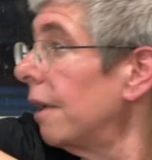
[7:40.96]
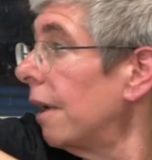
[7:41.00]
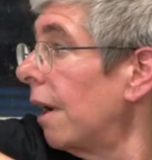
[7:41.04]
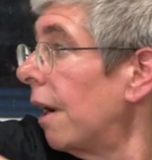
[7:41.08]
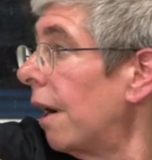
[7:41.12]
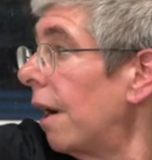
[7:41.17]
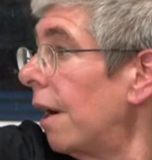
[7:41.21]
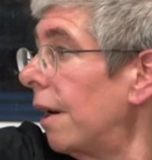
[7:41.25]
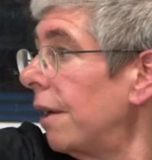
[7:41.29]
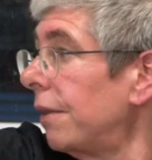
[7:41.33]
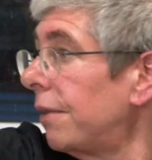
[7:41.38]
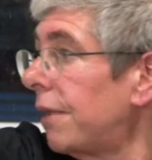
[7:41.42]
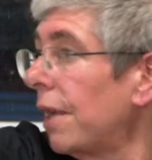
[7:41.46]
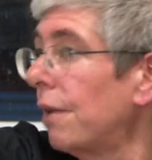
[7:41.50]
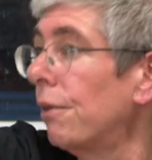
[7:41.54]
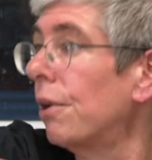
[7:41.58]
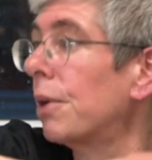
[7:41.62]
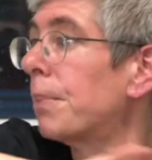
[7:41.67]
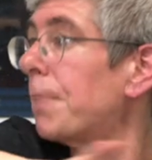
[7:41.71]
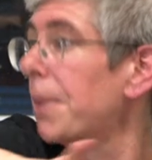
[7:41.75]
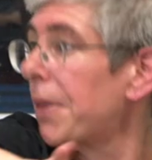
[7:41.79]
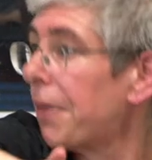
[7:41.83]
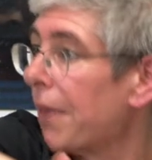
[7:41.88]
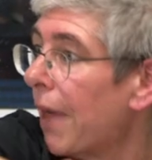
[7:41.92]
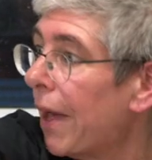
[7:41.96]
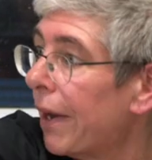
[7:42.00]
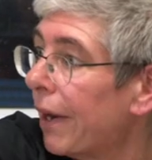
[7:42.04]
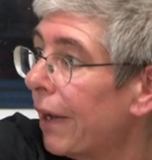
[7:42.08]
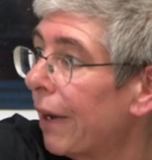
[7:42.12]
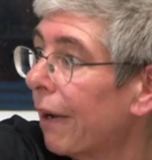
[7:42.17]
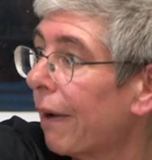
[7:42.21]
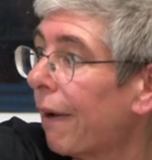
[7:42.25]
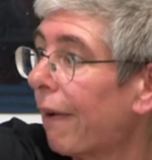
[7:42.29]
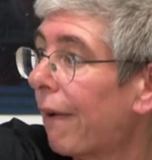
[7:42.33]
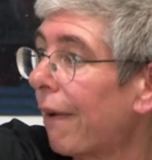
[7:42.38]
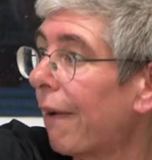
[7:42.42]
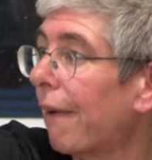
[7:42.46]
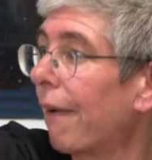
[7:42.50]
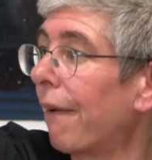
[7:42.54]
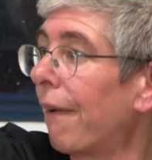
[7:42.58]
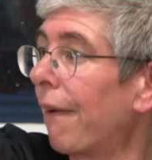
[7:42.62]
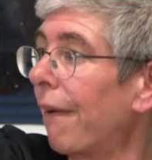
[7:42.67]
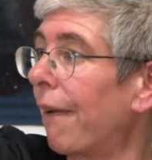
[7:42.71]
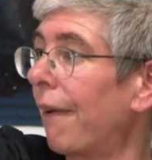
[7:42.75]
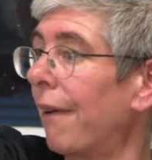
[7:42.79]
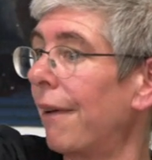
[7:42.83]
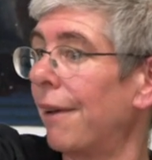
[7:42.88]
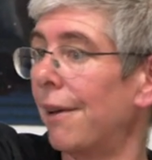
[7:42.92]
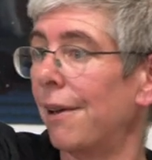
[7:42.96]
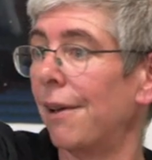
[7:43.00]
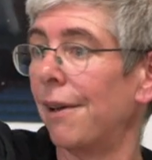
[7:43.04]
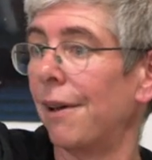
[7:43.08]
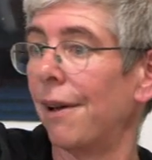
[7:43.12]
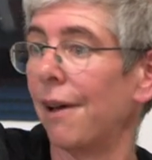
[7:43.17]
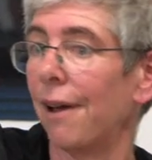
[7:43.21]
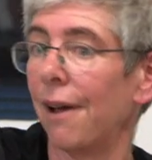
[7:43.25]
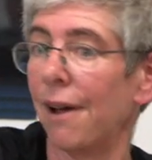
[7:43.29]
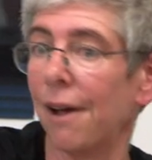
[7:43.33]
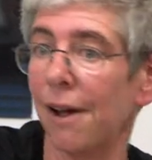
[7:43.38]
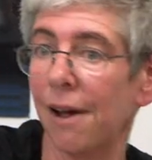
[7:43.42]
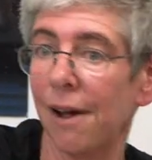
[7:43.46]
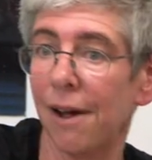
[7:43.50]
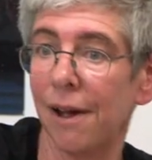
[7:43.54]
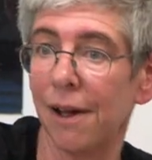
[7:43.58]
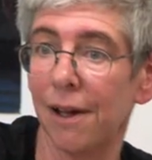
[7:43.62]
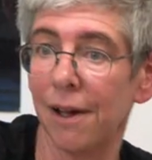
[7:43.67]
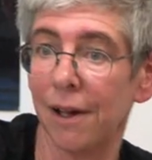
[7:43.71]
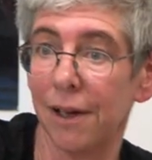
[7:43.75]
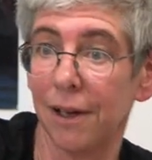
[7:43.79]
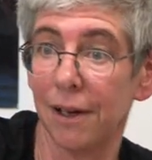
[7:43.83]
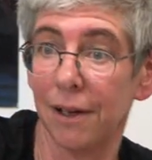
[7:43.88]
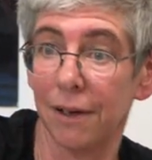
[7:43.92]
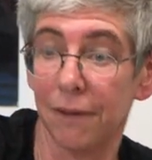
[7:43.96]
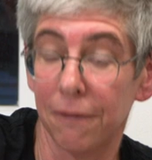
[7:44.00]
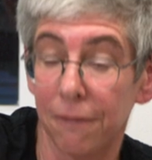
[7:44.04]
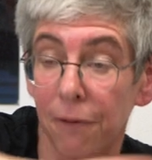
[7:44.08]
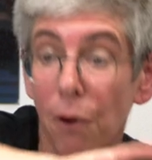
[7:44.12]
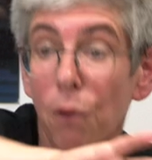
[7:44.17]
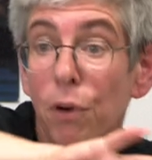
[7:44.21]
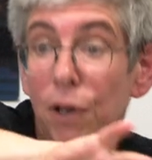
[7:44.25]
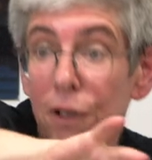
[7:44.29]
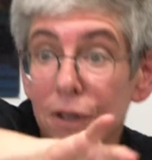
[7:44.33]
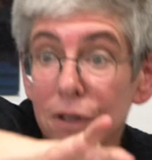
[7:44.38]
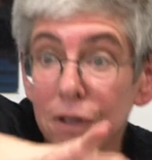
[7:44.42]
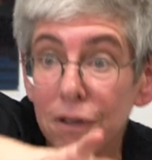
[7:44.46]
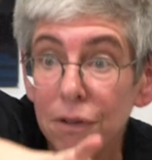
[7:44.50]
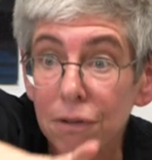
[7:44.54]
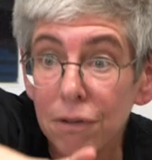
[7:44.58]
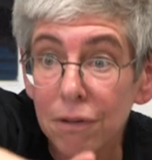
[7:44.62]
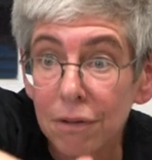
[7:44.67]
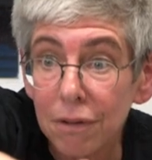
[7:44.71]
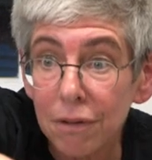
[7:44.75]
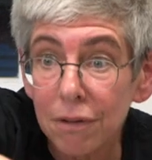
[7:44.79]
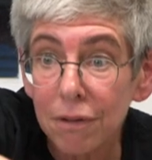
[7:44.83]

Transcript: Uh, they look pathetic uh, focus.